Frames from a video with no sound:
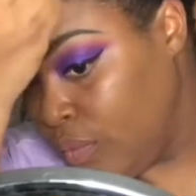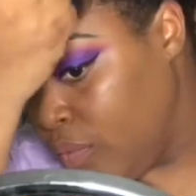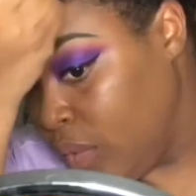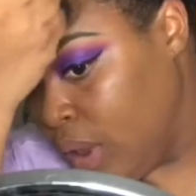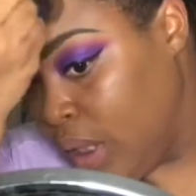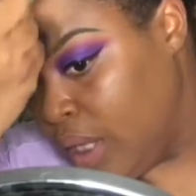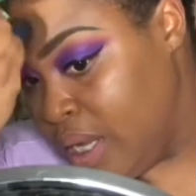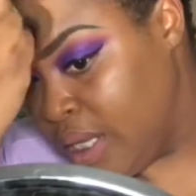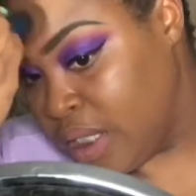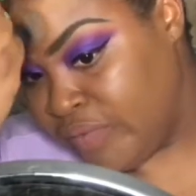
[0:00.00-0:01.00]
blended out,
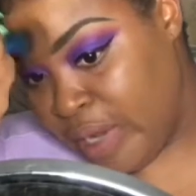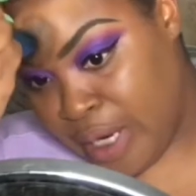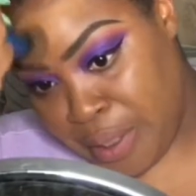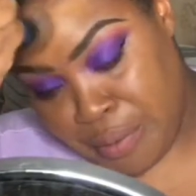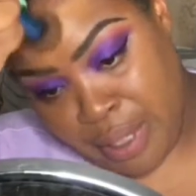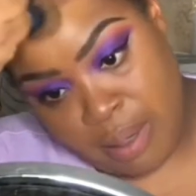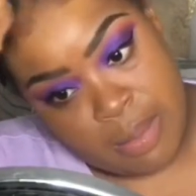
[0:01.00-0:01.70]
and you look at my